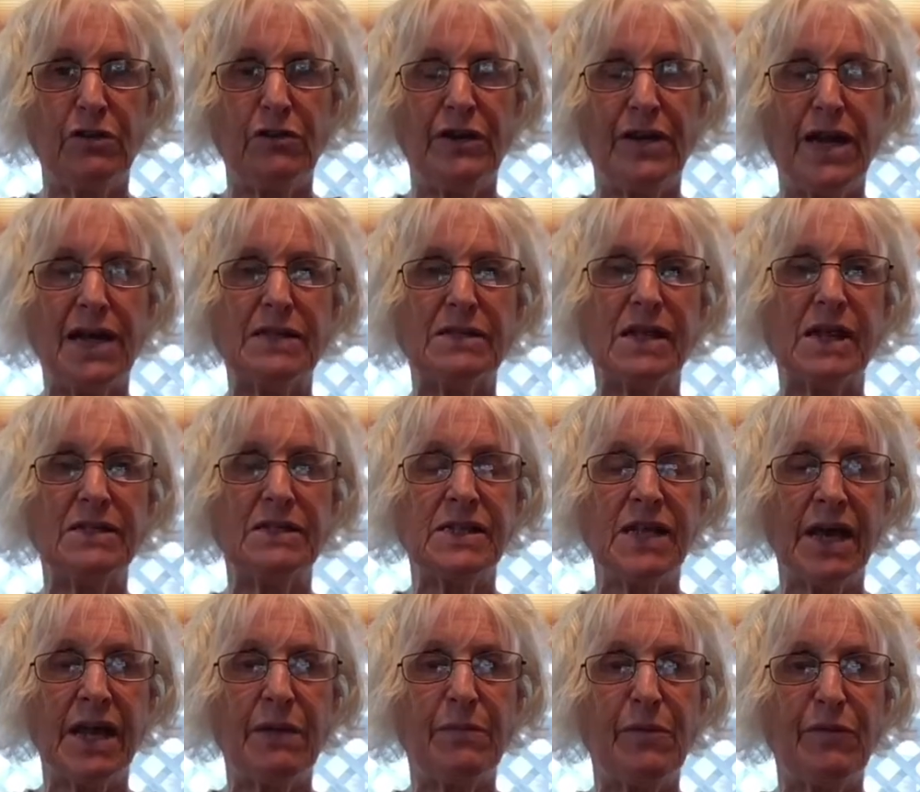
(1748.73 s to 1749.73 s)
And as I
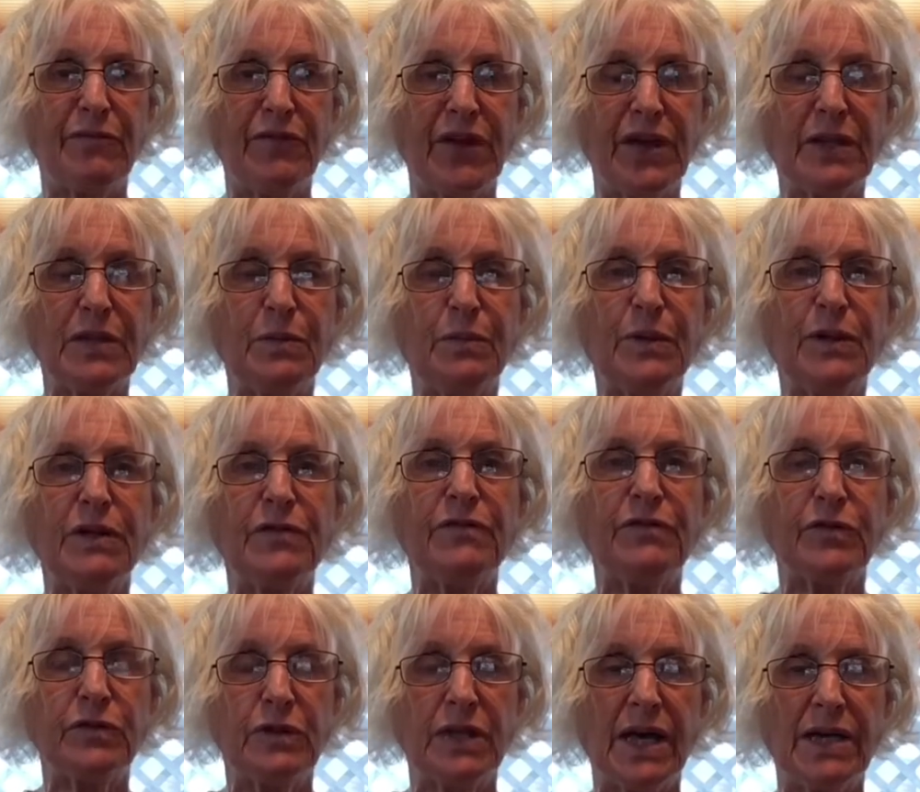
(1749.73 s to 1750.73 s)
said, I'm available if
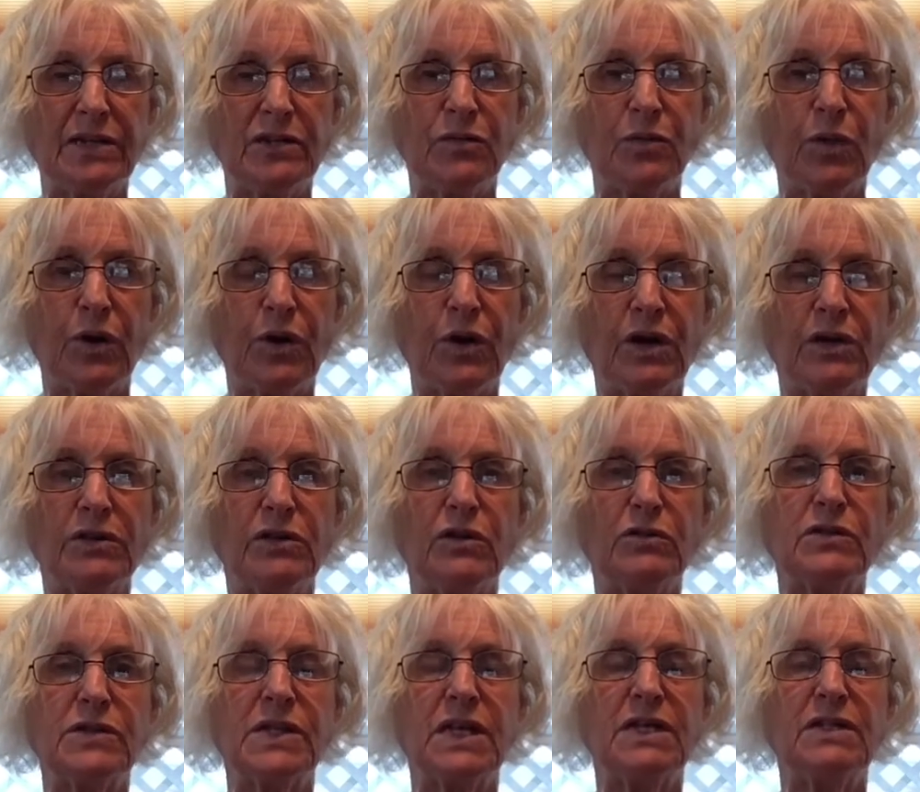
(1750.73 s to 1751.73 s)
you'd like to work on
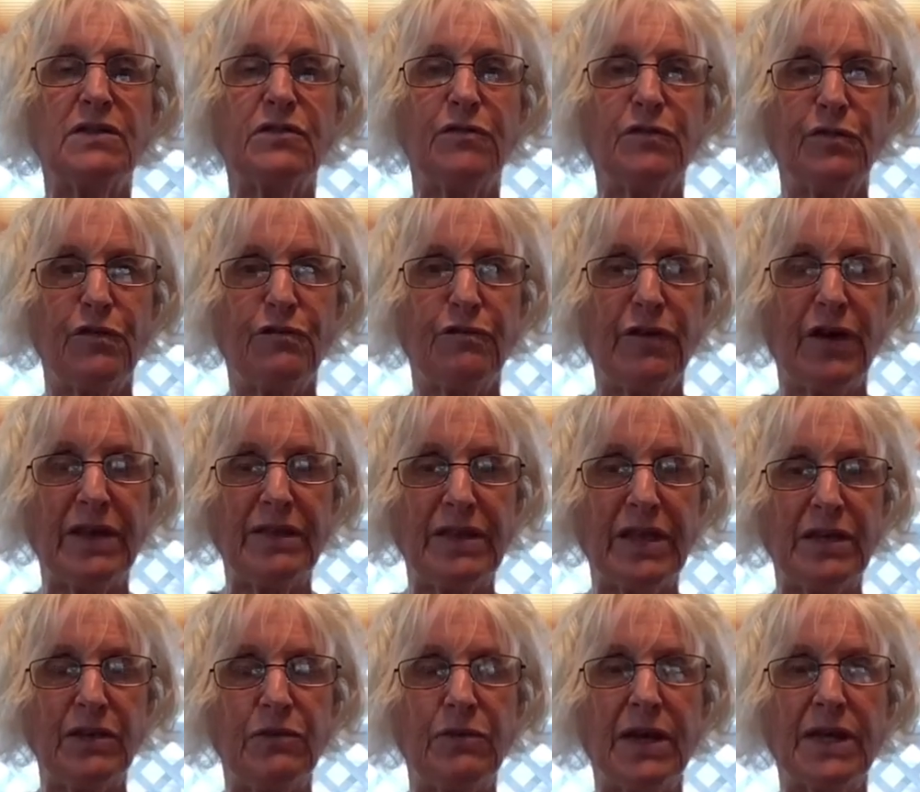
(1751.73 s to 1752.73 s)
those things. If you find
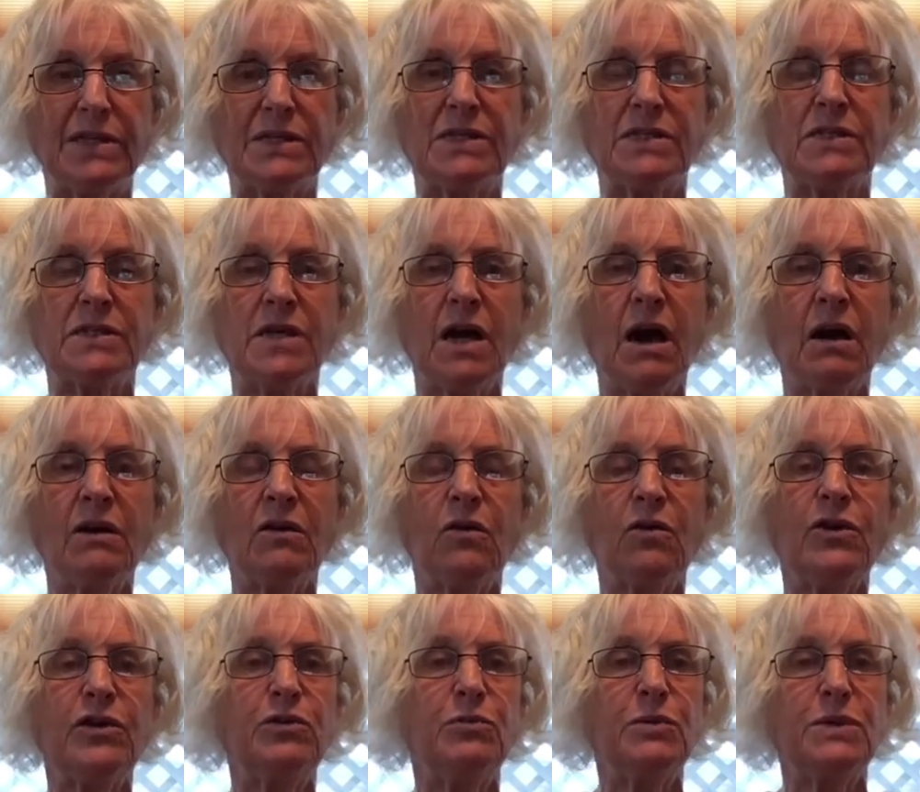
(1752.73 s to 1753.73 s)
that you get stuck or
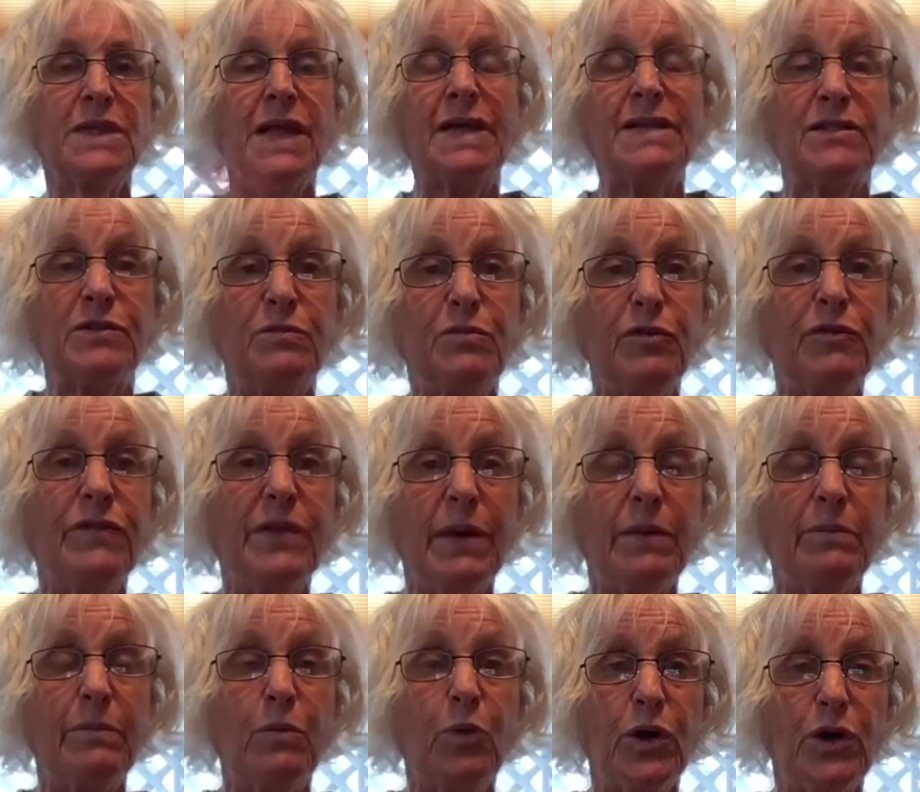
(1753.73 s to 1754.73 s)
you would like to move
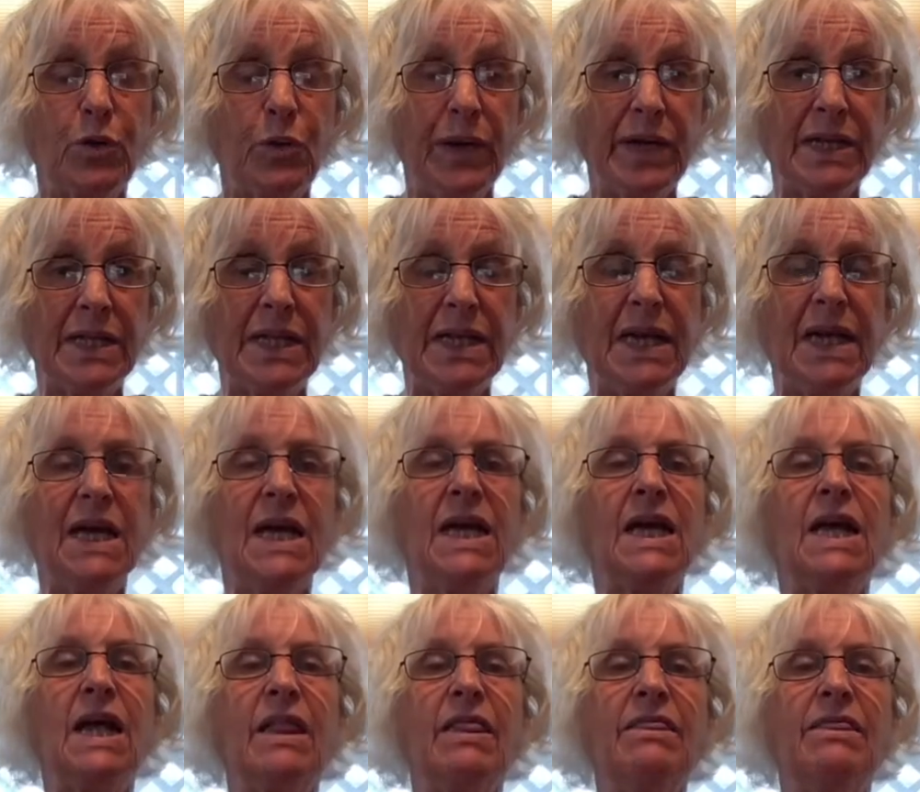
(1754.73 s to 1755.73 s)
them more quickly,
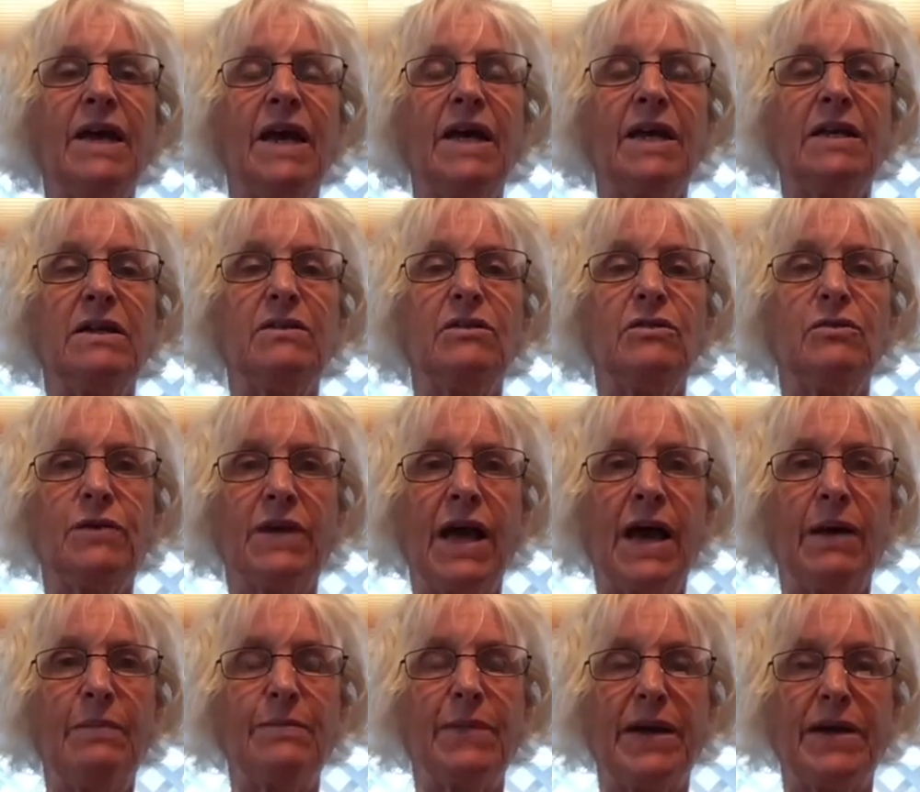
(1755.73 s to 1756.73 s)
then you
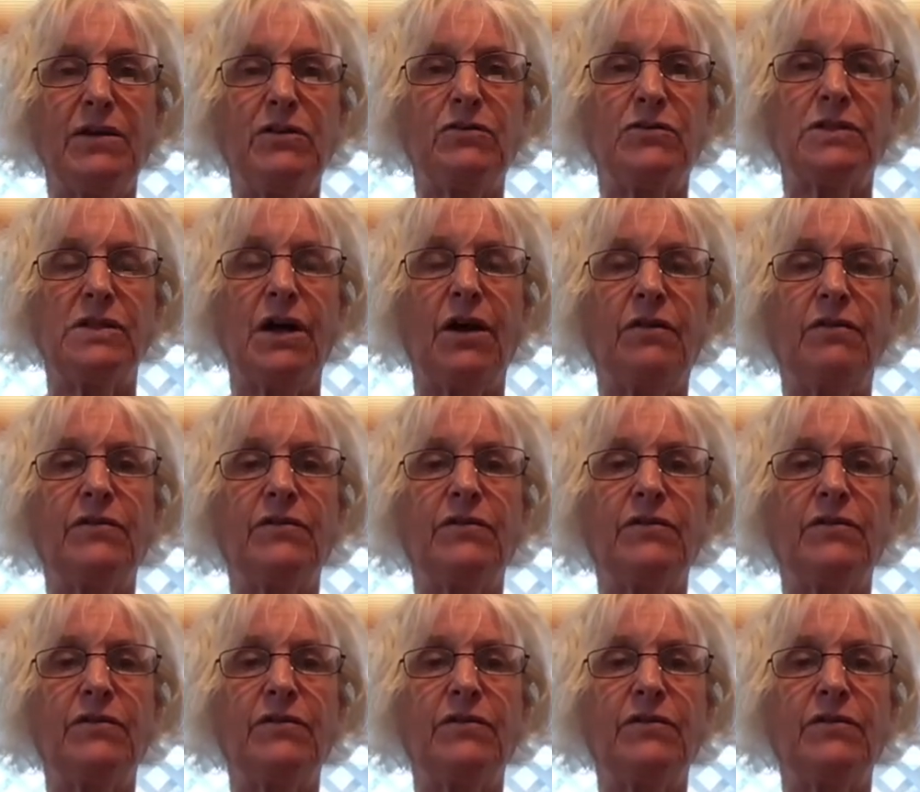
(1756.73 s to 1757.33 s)
can by yourself.